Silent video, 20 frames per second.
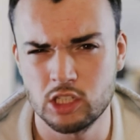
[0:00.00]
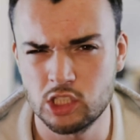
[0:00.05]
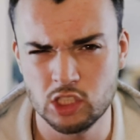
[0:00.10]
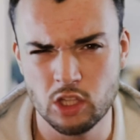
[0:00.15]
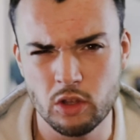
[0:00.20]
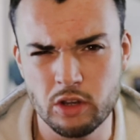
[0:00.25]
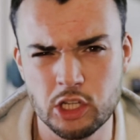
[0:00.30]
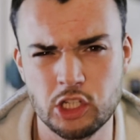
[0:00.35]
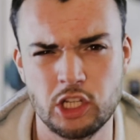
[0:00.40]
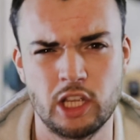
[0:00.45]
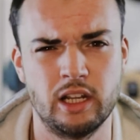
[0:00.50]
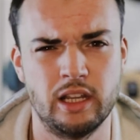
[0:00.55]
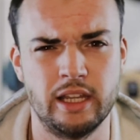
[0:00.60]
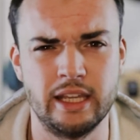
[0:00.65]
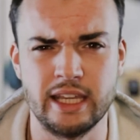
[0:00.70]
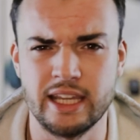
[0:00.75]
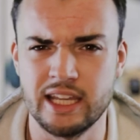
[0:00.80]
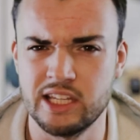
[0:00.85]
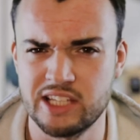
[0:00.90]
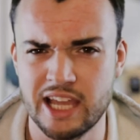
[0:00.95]

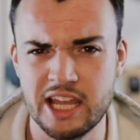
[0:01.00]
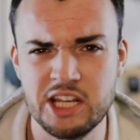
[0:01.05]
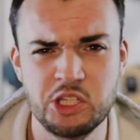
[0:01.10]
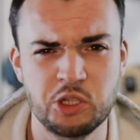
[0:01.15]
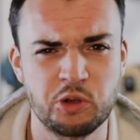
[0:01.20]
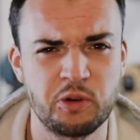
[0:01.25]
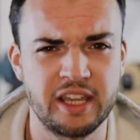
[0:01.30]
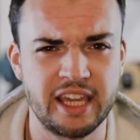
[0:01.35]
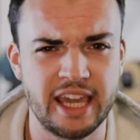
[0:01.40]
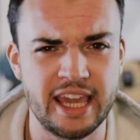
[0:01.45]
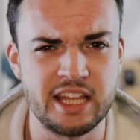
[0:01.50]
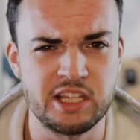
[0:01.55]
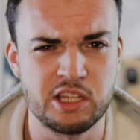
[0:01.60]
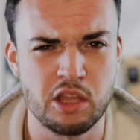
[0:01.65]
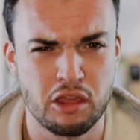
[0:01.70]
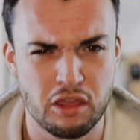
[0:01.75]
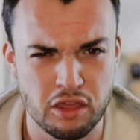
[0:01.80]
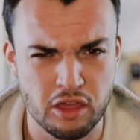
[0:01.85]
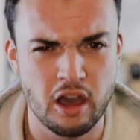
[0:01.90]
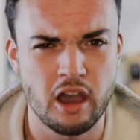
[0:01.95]
astonishingly is entering its
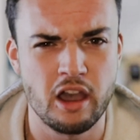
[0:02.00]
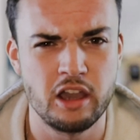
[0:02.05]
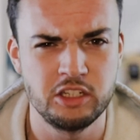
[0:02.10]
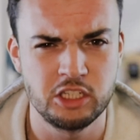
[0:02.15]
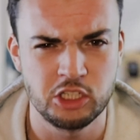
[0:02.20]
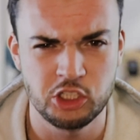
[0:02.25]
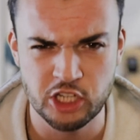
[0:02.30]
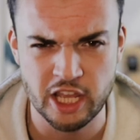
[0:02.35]
third